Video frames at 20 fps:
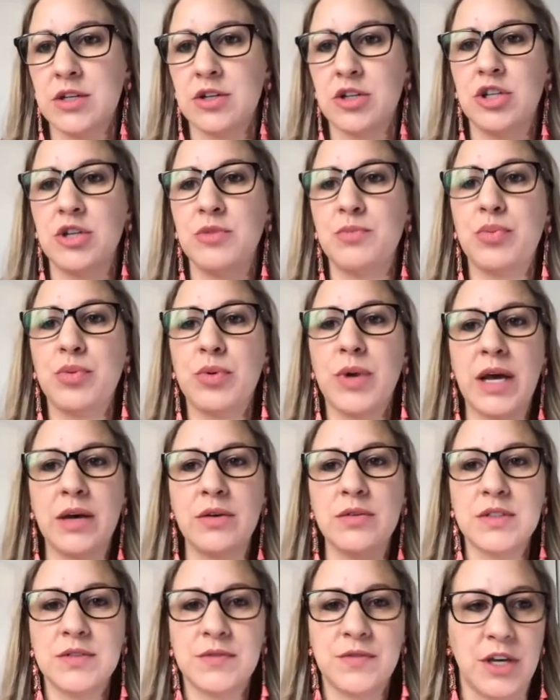You can
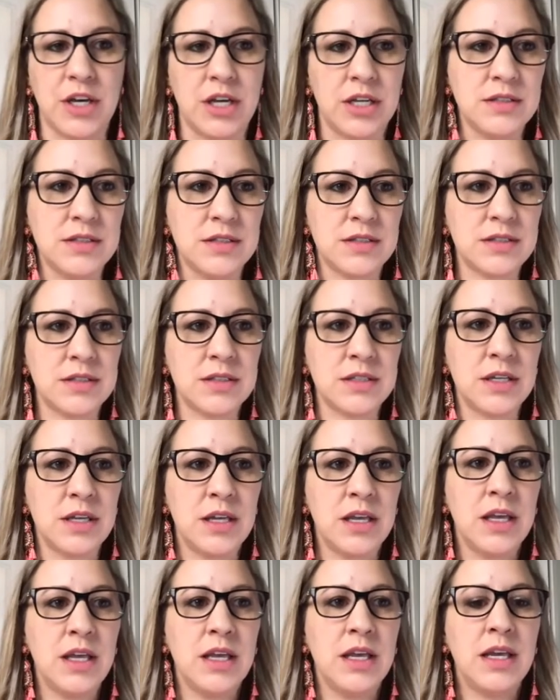browse fonts,
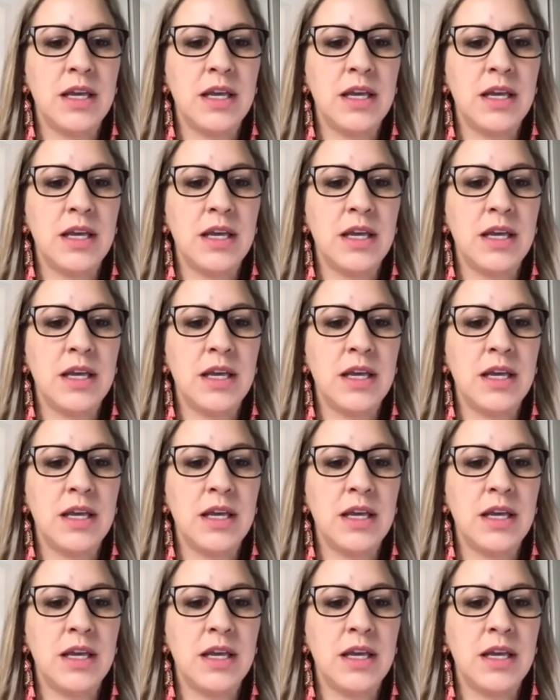and